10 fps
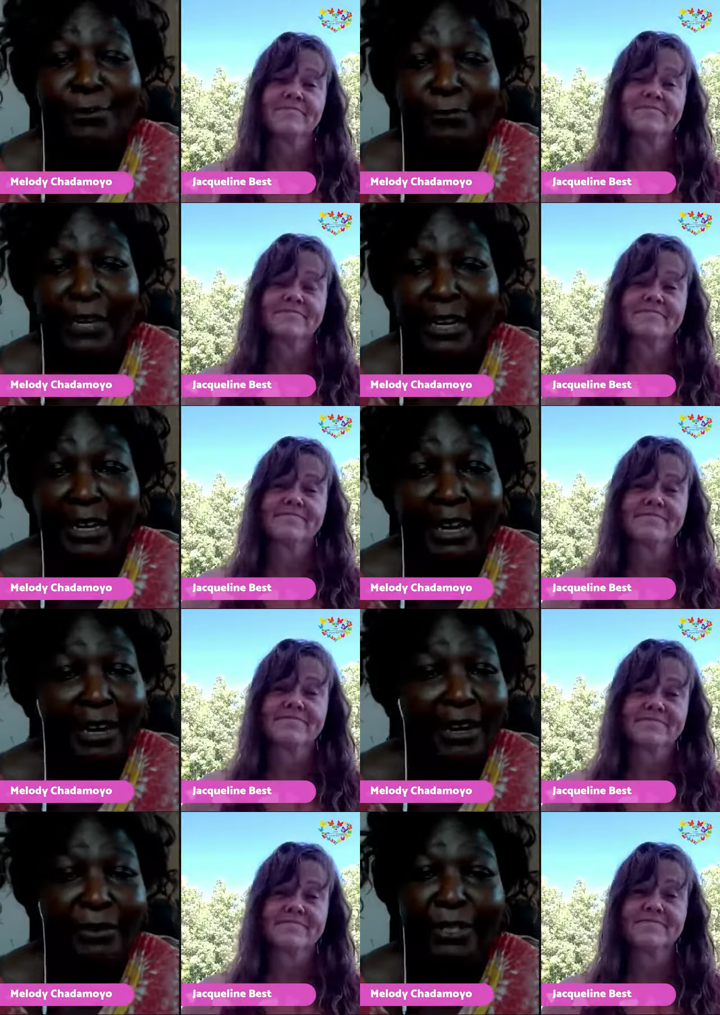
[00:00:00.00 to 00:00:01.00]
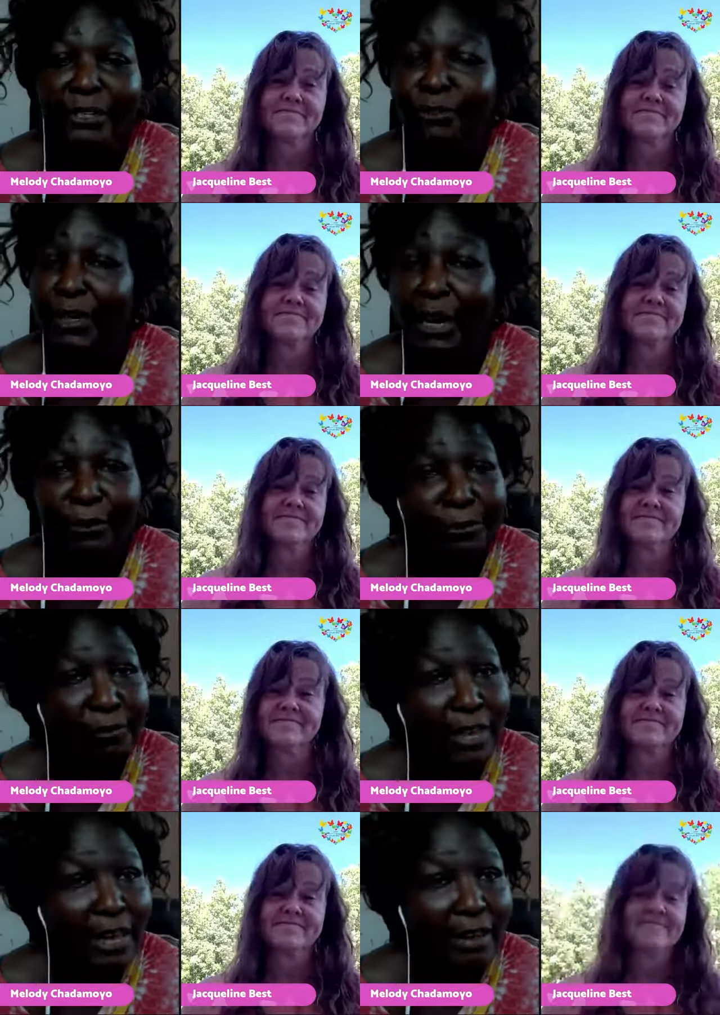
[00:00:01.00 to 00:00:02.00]
Speaker 1: figure that out and you were out
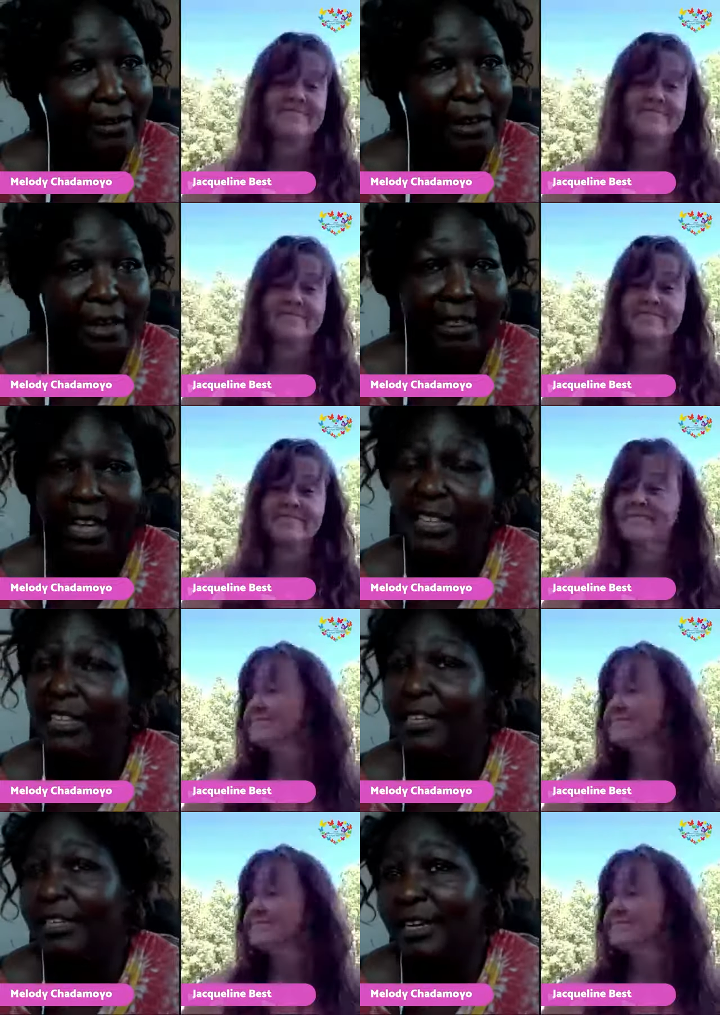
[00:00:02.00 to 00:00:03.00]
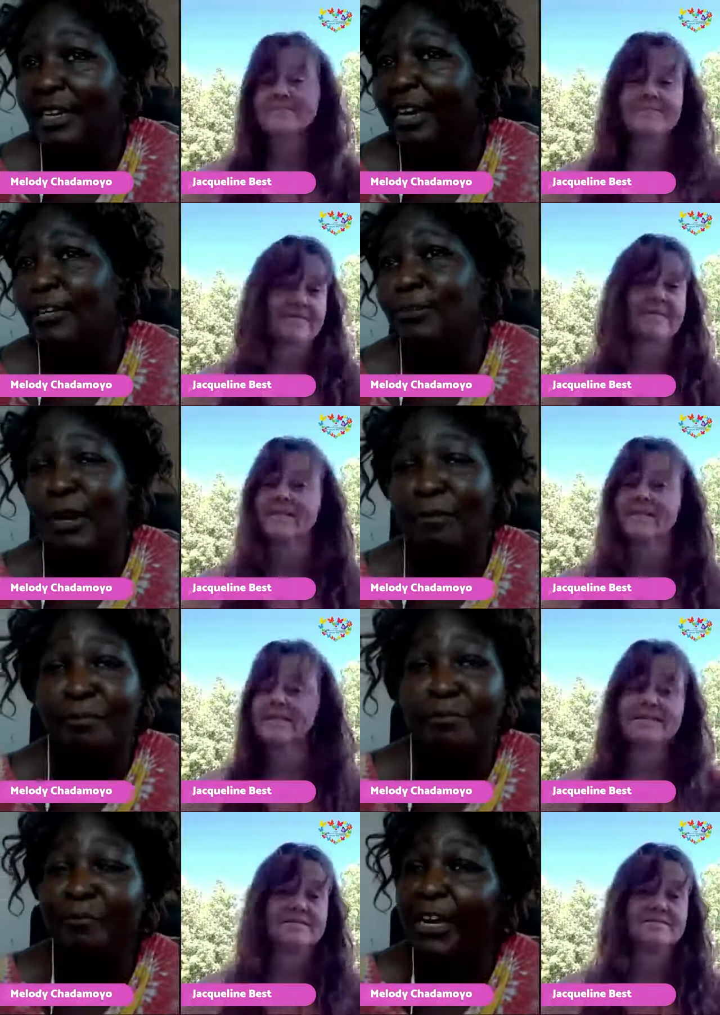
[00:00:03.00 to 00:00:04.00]
of there, that's it. He had to
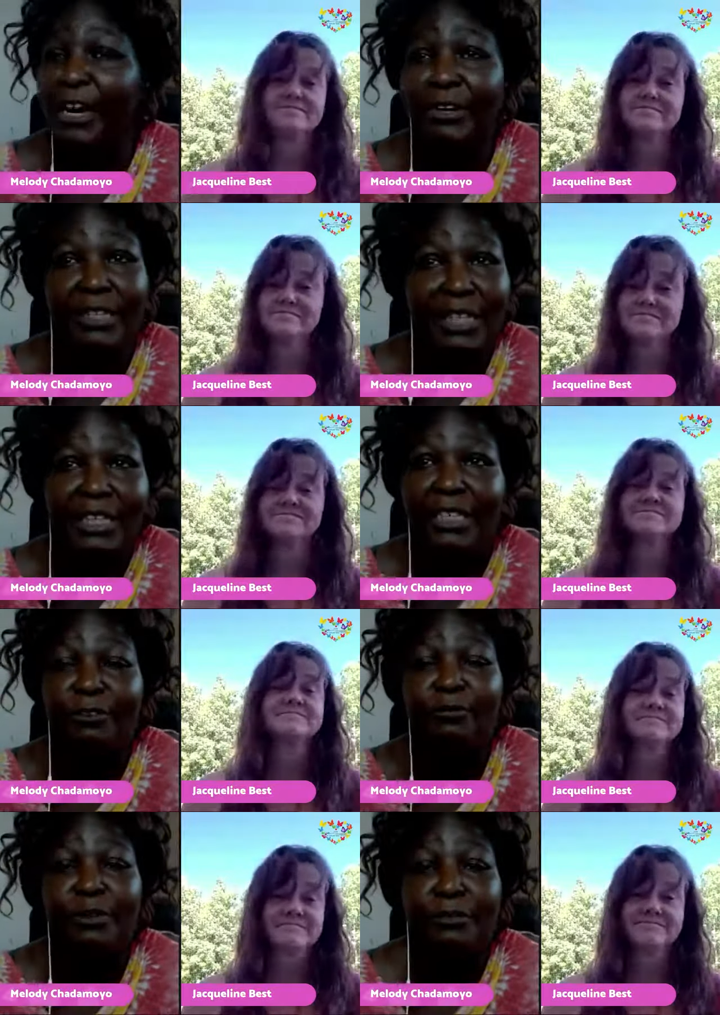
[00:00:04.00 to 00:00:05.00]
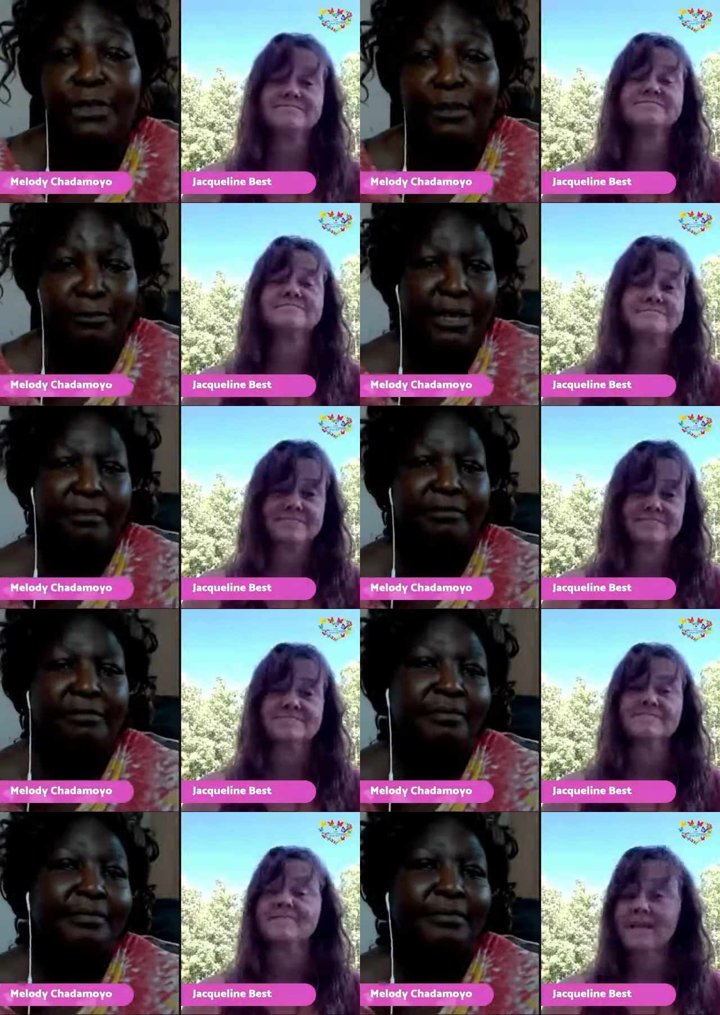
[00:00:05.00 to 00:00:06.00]
come figure out things out for himself then.
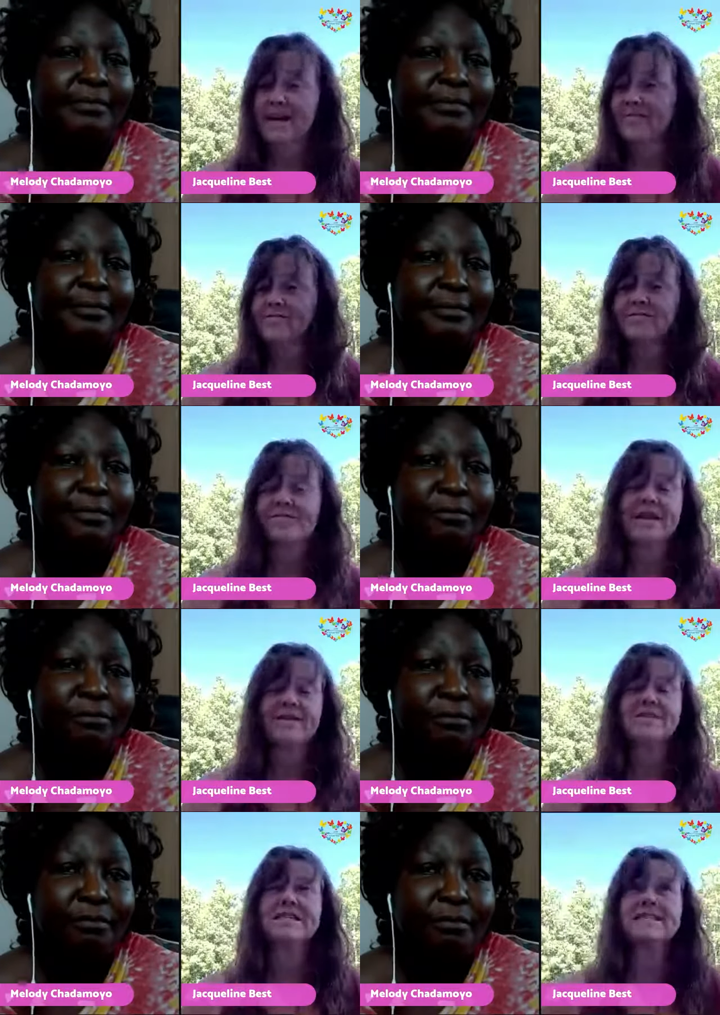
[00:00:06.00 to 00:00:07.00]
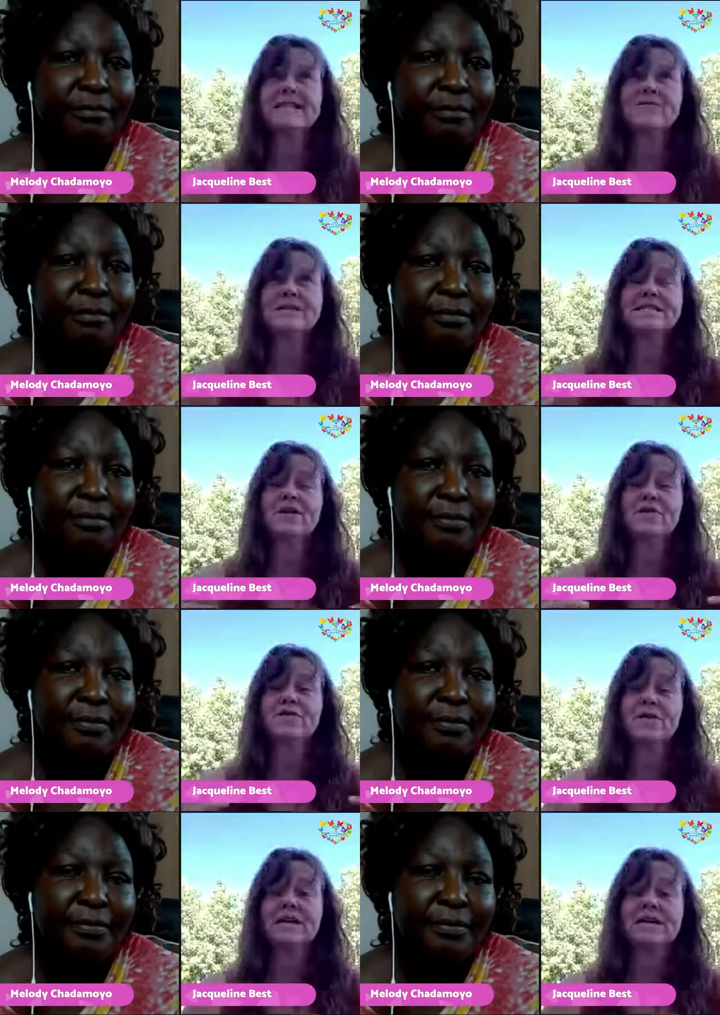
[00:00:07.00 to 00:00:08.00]
Speaker 2: Yeah. But it just it was so
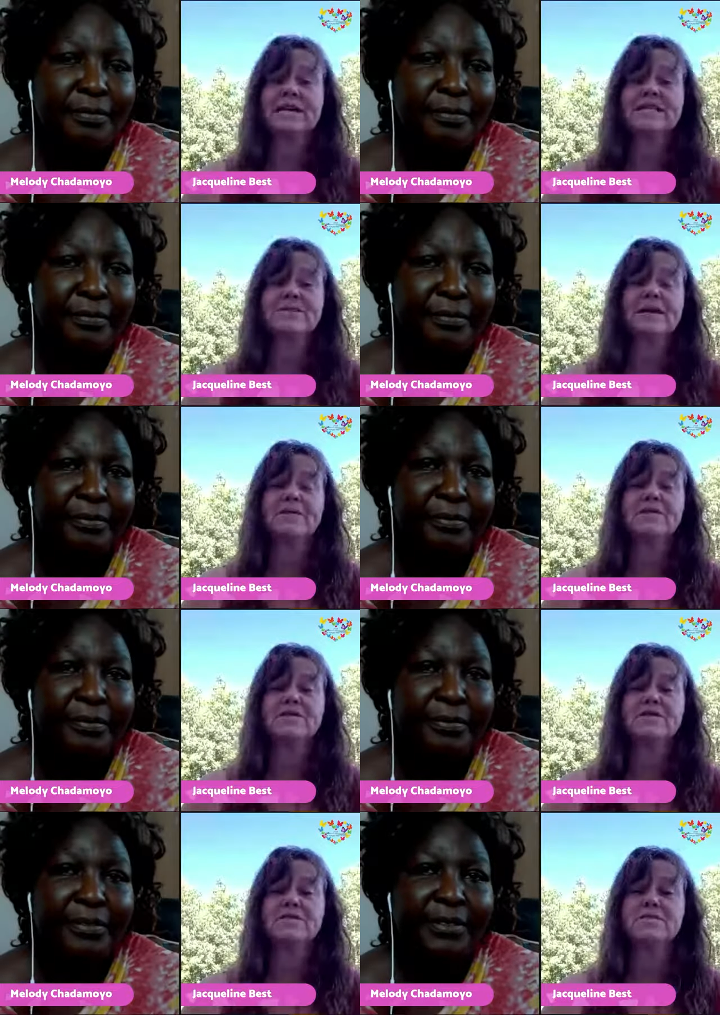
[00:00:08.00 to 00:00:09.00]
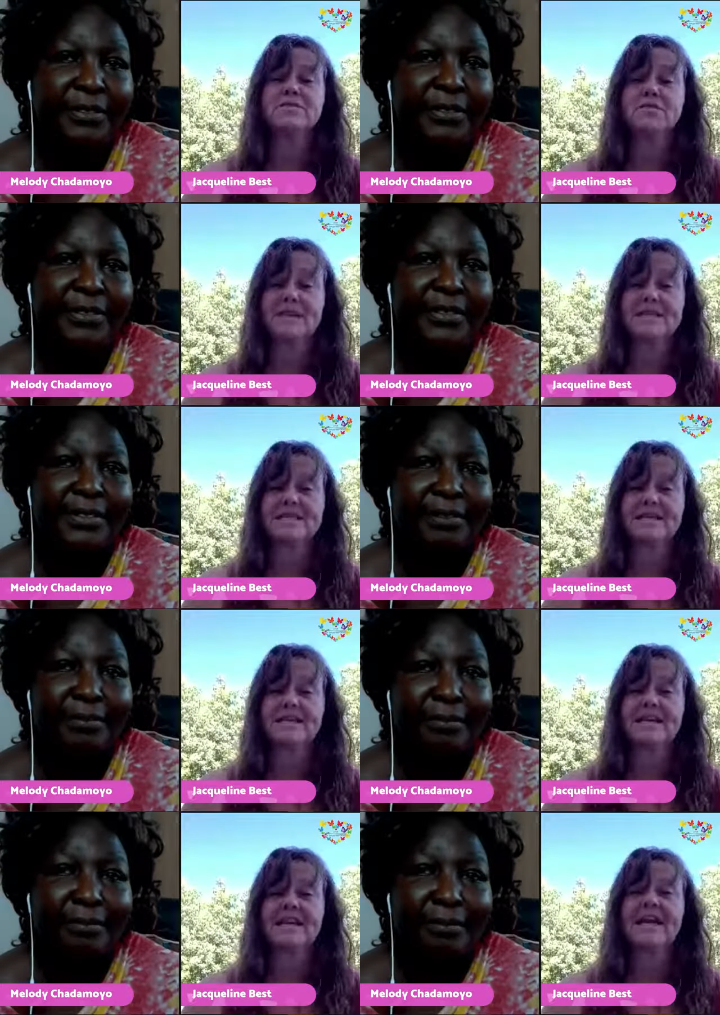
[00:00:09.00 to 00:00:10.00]
freeing to be able to trust
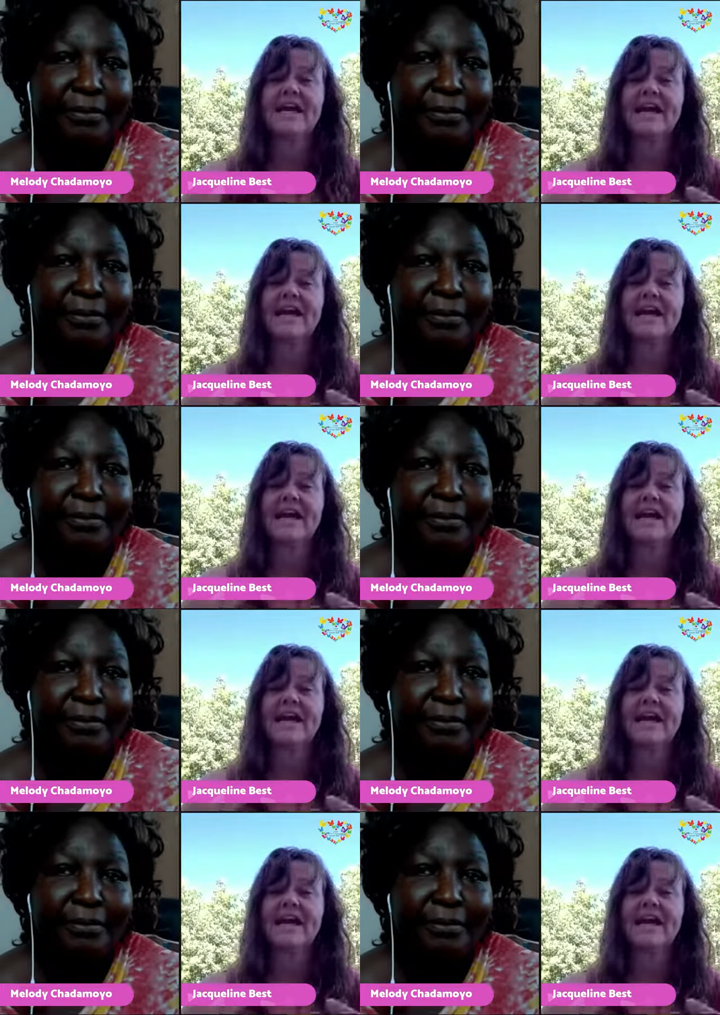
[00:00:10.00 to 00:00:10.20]
and